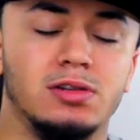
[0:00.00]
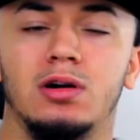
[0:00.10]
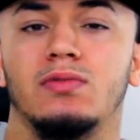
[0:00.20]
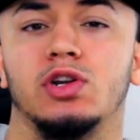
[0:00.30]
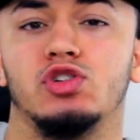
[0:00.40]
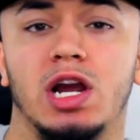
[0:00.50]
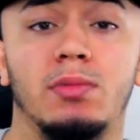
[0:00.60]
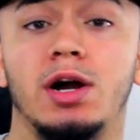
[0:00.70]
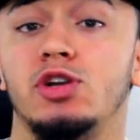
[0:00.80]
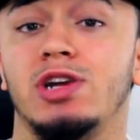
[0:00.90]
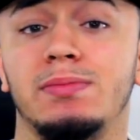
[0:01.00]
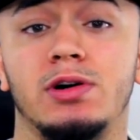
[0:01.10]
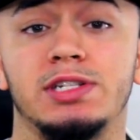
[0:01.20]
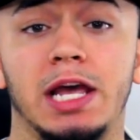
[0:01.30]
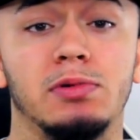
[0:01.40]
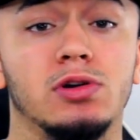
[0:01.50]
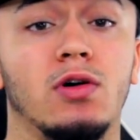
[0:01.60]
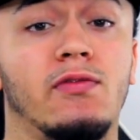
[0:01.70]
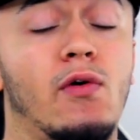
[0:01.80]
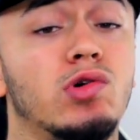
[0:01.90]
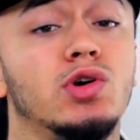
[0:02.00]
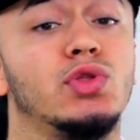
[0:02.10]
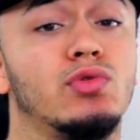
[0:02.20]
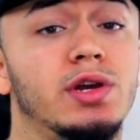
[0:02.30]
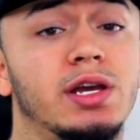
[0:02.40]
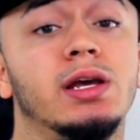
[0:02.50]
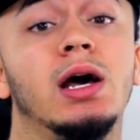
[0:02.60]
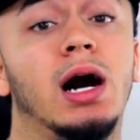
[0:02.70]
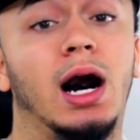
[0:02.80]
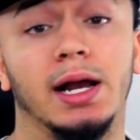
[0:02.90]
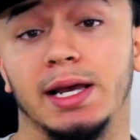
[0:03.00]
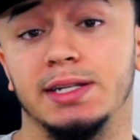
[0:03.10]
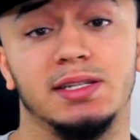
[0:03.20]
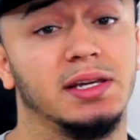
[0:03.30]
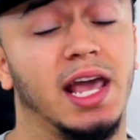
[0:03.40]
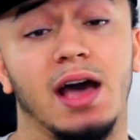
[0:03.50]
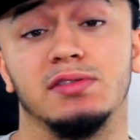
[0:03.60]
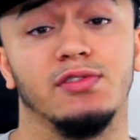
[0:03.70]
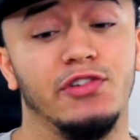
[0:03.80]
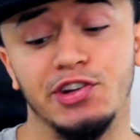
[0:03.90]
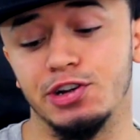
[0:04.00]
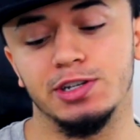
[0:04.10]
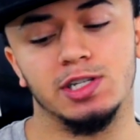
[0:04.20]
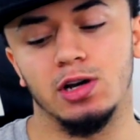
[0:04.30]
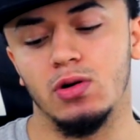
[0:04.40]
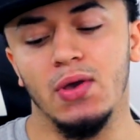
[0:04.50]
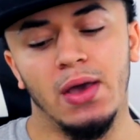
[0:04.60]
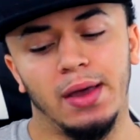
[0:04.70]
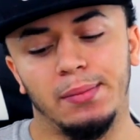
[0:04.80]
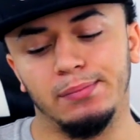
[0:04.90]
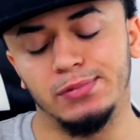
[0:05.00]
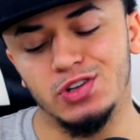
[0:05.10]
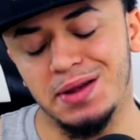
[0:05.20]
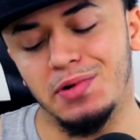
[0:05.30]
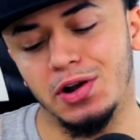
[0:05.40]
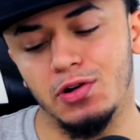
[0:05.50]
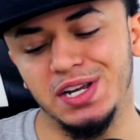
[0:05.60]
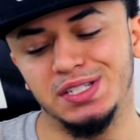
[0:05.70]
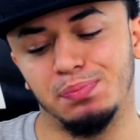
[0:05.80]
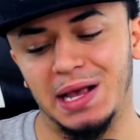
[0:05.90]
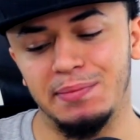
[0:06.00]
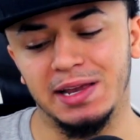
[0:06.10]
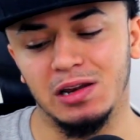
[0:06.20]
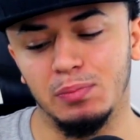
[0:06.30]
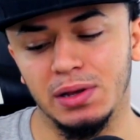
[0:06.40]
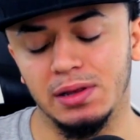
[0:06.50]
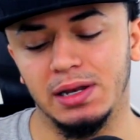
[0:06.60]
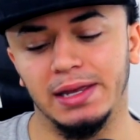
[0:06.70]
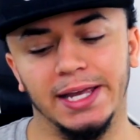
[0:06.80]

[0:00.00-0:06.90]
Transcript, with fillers: it over to Draymond, and Draymond's able to go four on three against the Cavs defenders. So Draymond Green's playmaking ability